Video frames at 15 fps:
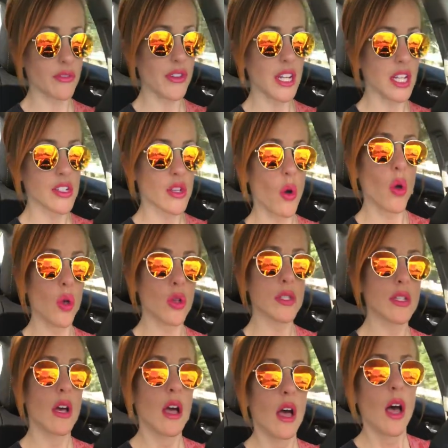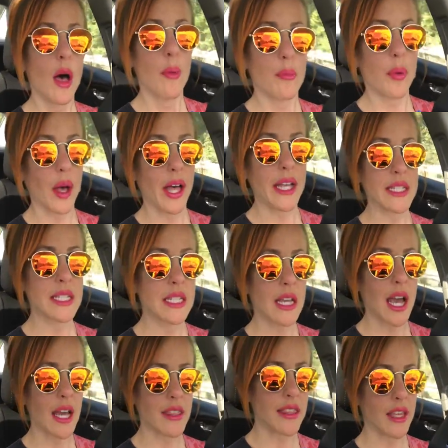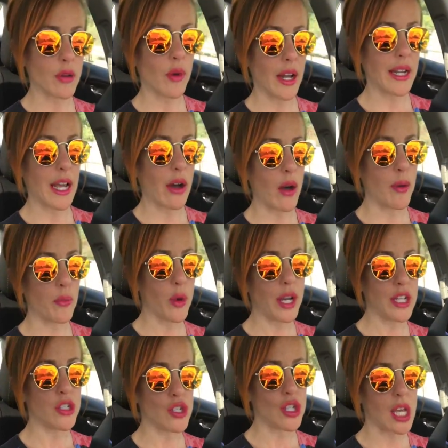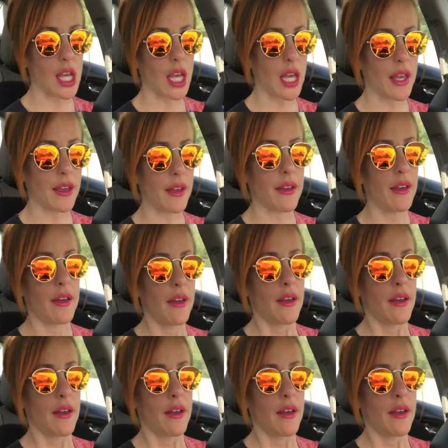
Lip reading: fitness goals, but I think right now I'm ranging,